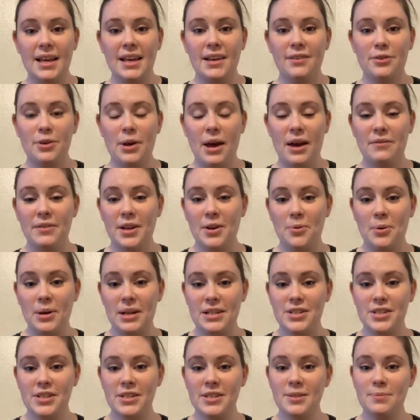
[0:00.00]
If you have any
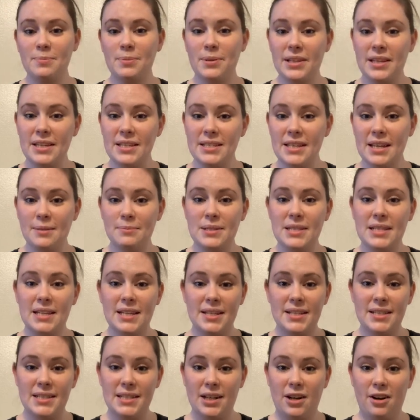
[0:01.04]
questions, please come see
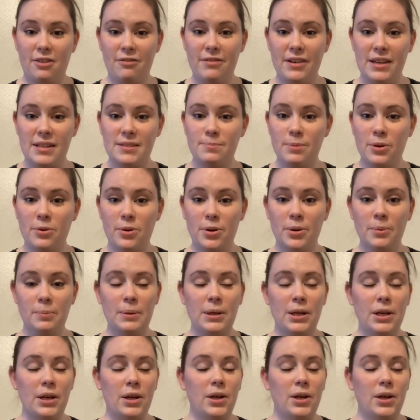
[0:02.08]
us in our Facebook group.